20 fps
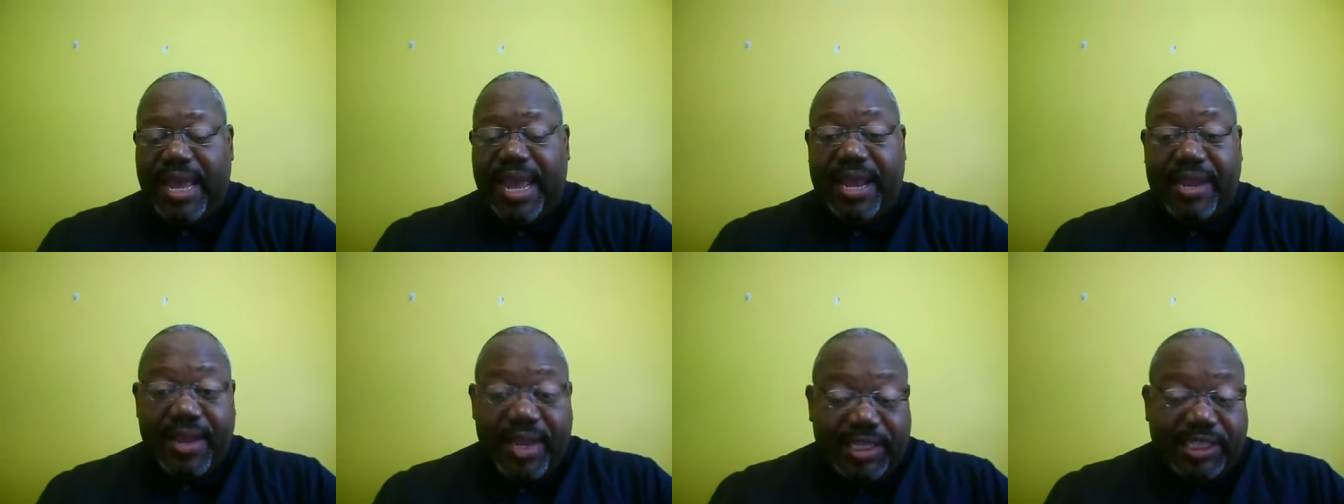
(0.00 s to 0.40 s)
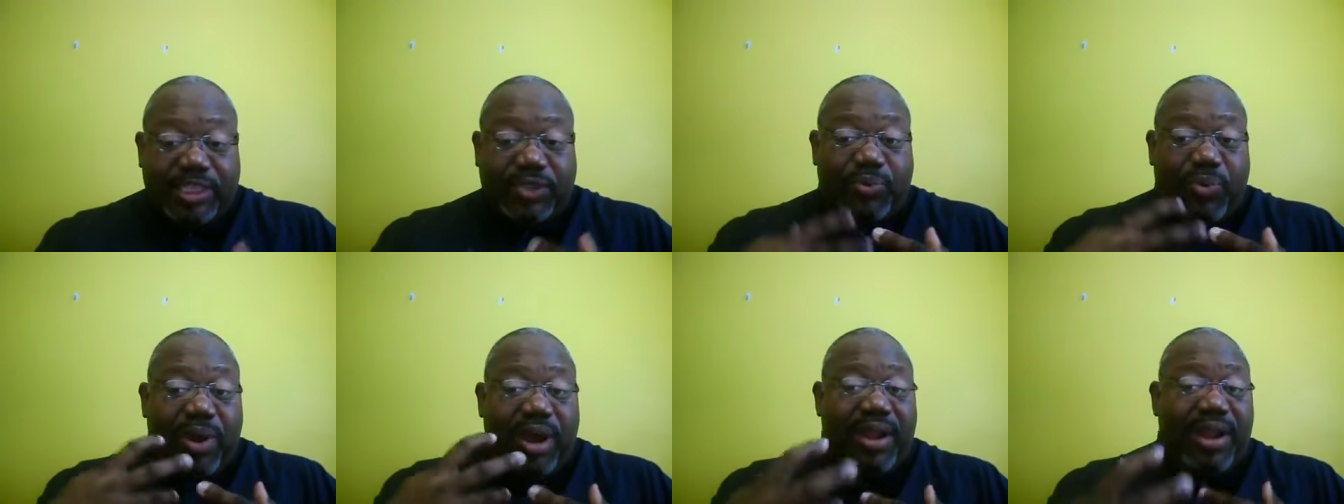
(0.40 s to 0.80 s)
And this
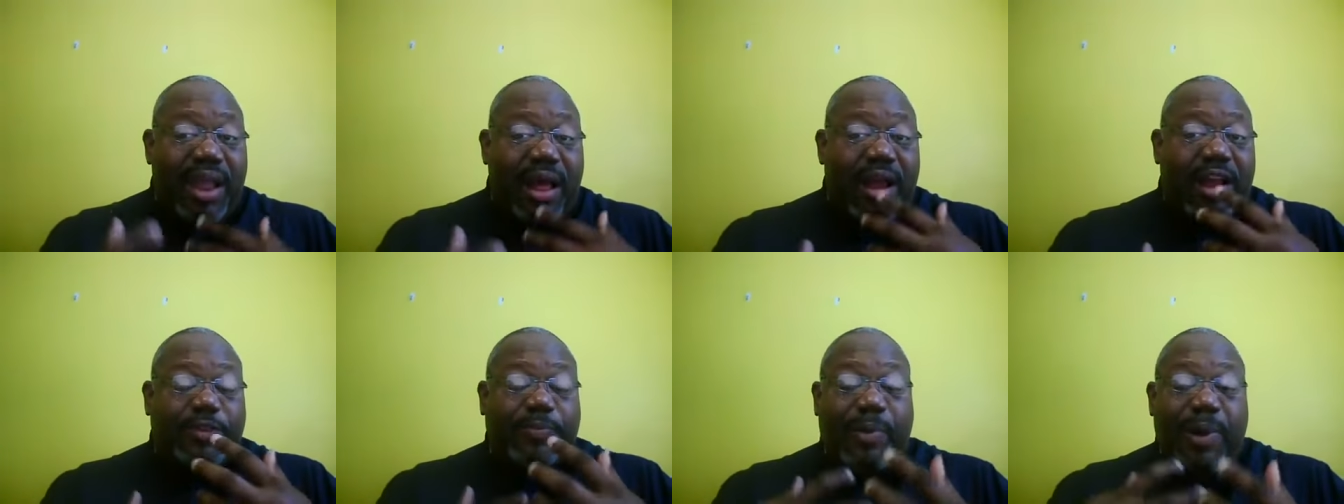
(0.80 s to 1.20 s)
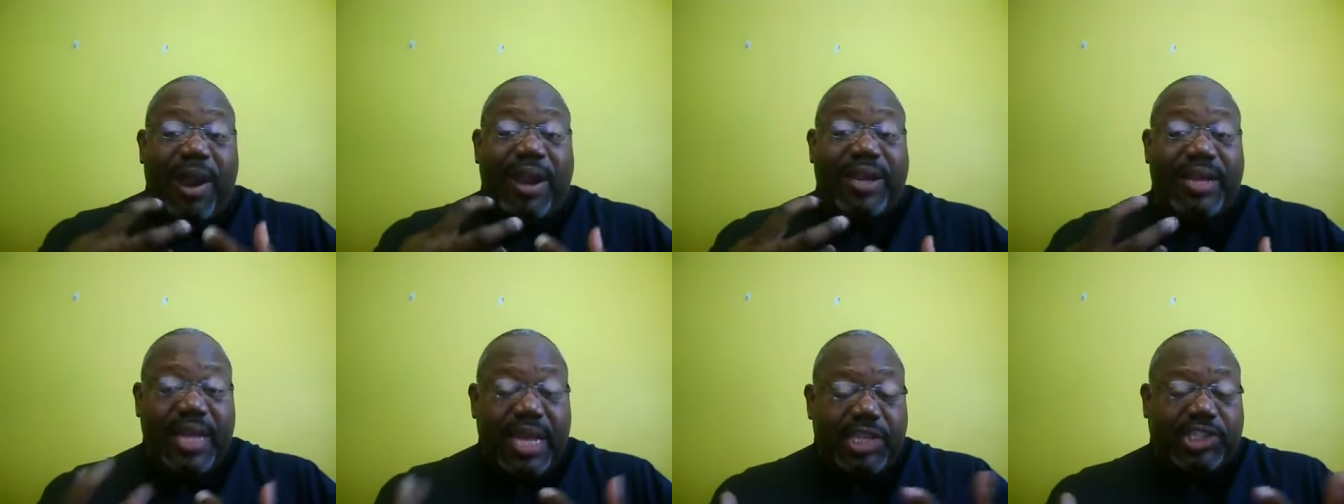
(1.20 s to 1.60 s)
is where a large
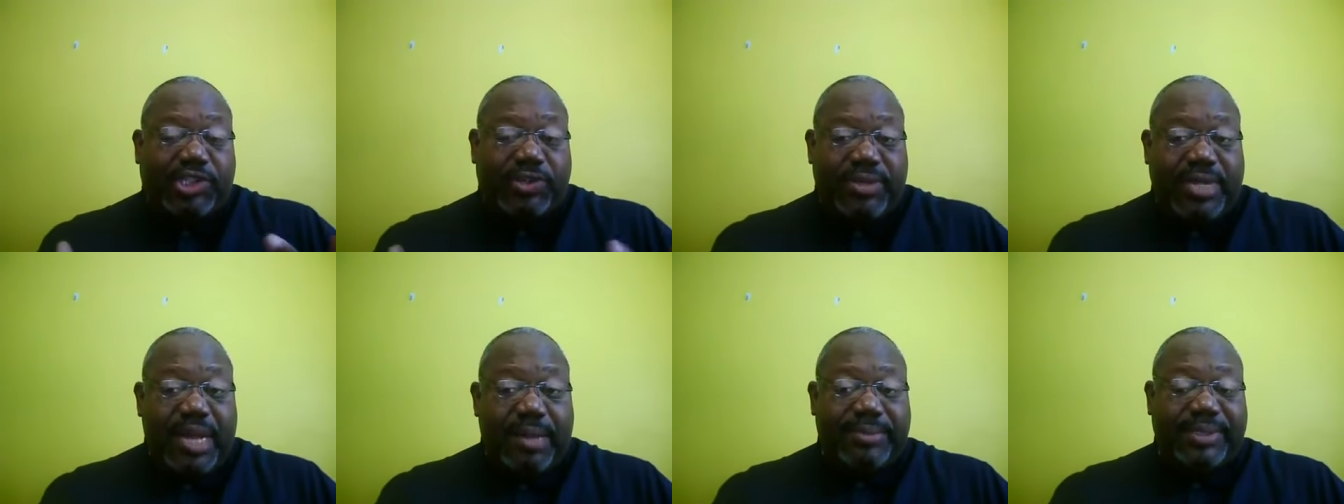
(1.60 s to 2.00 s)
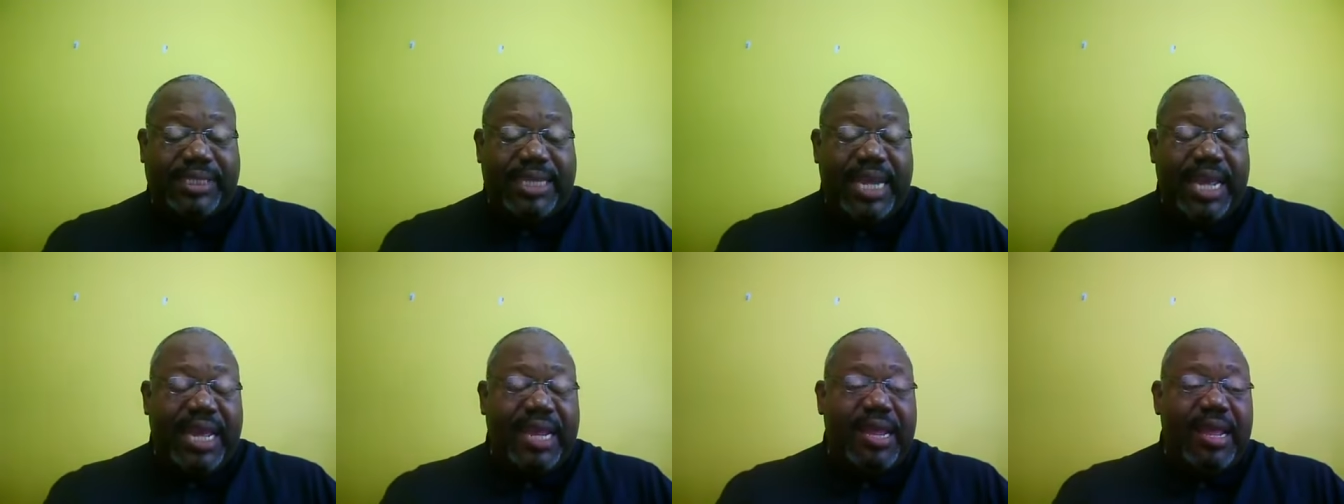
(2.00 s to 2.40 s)
part of the issue comes
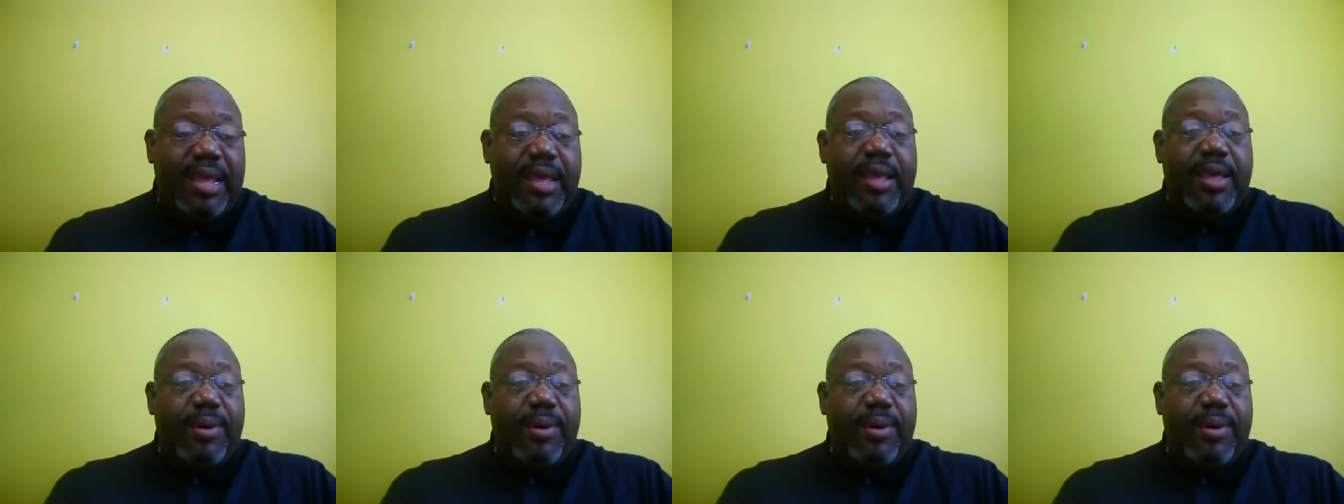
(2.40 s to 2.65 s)
in